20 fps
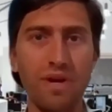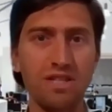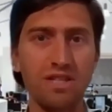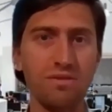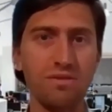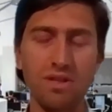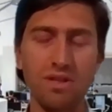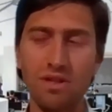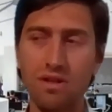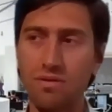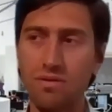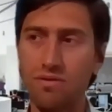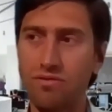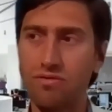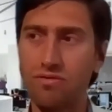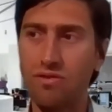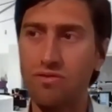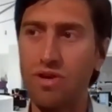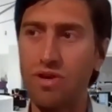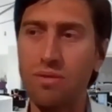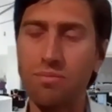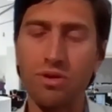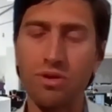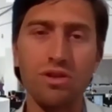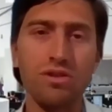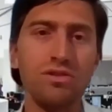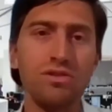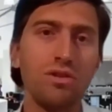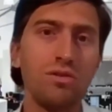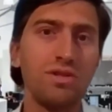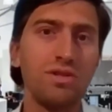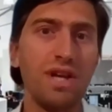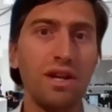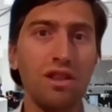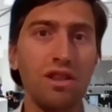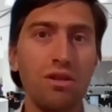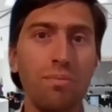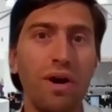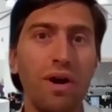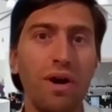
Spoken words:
As if anybody's used that in the